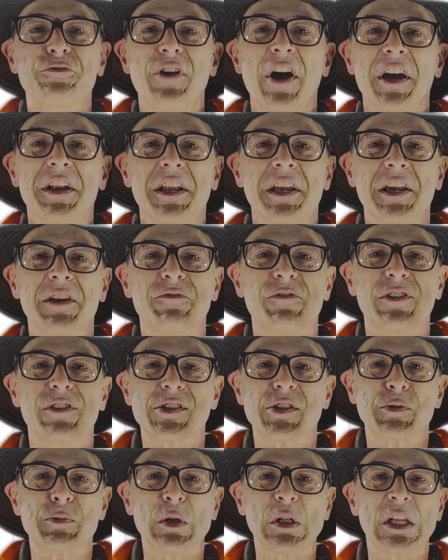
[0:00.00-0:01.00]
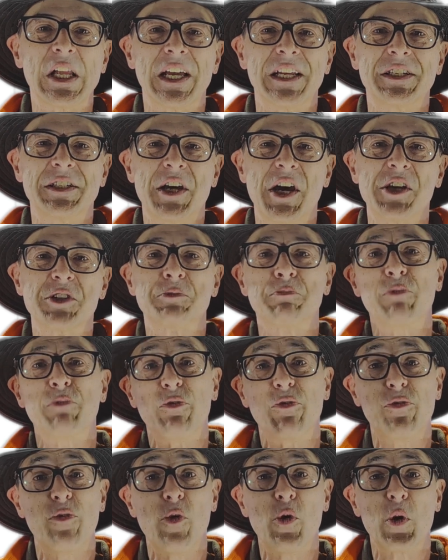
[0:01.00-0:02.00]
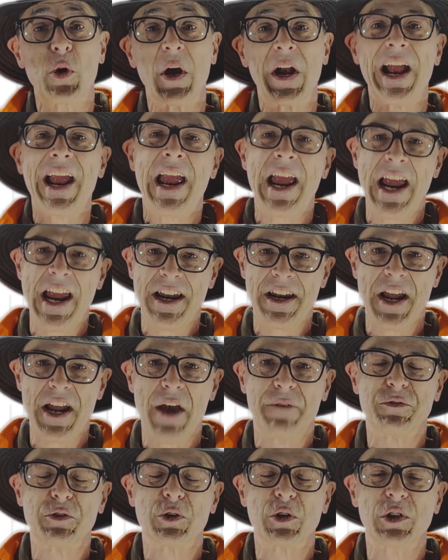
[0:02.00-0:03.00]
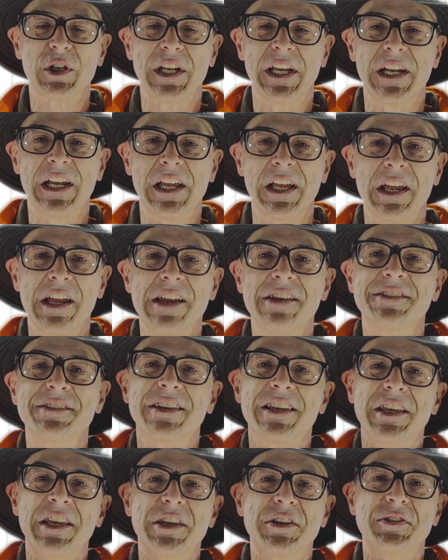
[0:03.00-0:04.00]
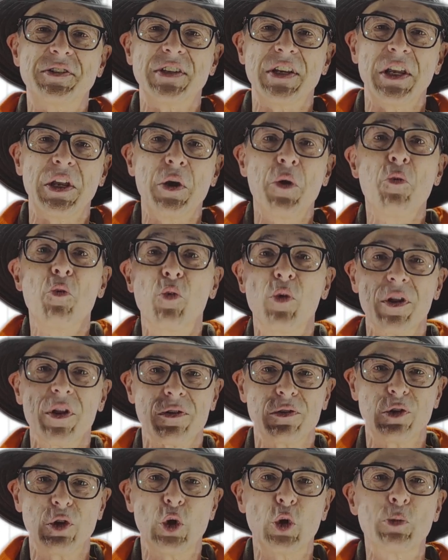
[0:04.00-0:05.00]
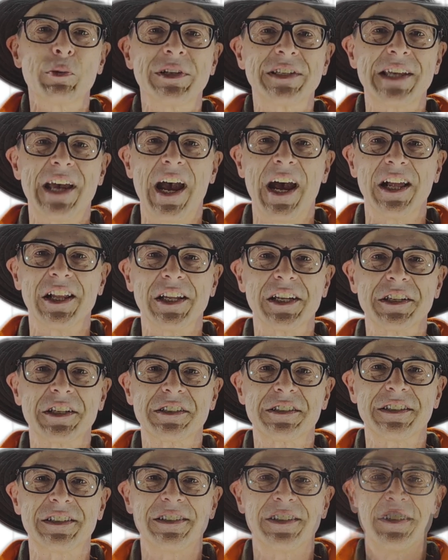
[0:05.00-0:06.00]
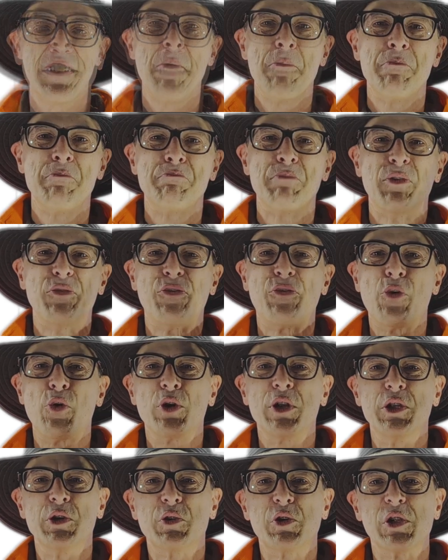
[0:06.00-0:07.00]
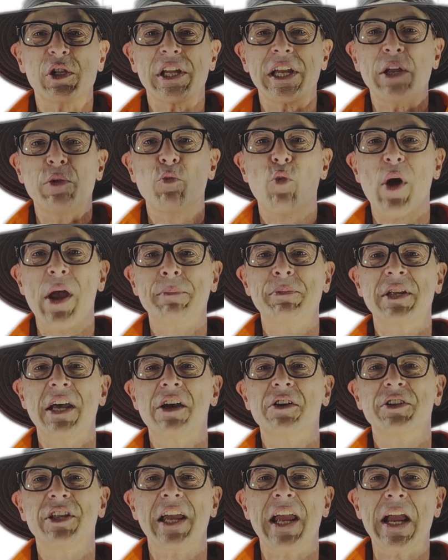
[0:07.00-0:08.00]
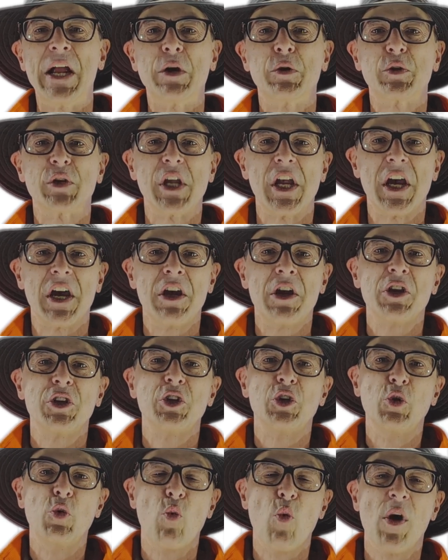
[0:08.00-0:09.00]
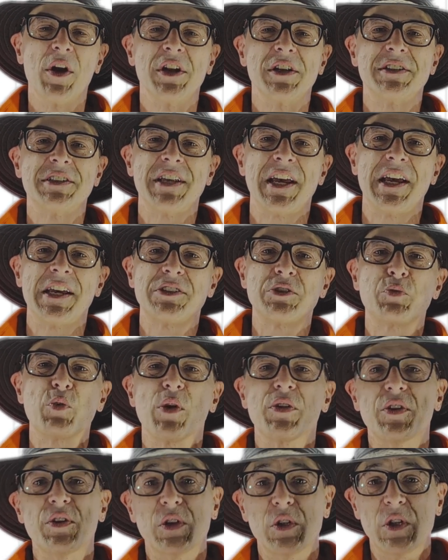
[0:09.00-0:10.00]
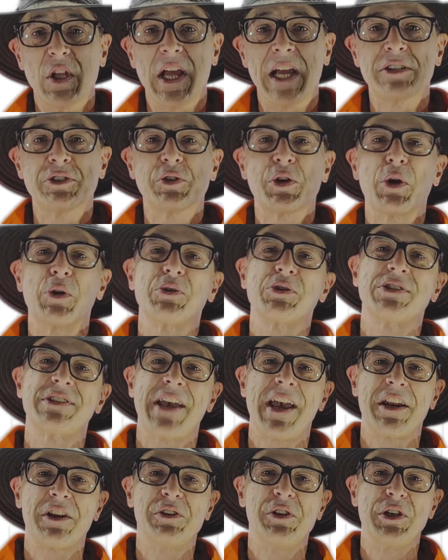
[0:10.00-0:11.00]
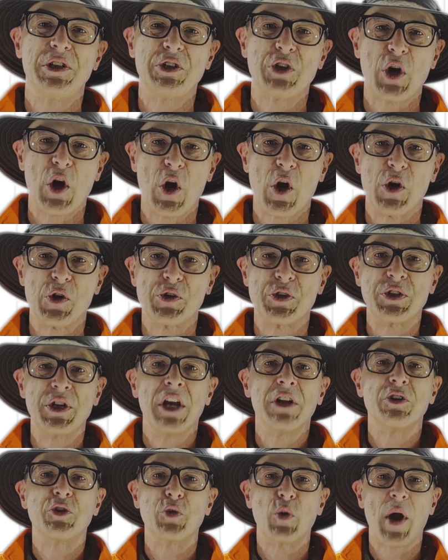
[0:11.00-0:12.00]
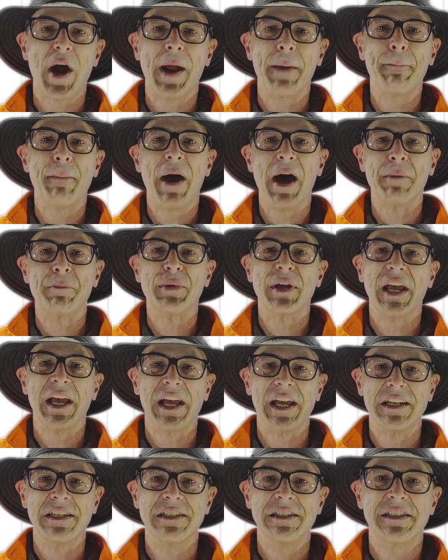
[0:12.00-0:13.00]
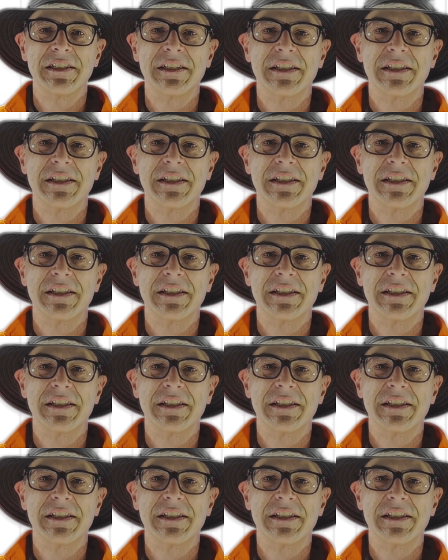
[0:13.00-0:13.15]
Finding invisible lead dust before and after cleaning is easy with Lumetallix. Before you clean, wipe down the area you want to test with an electrostatically charged dry mop pad.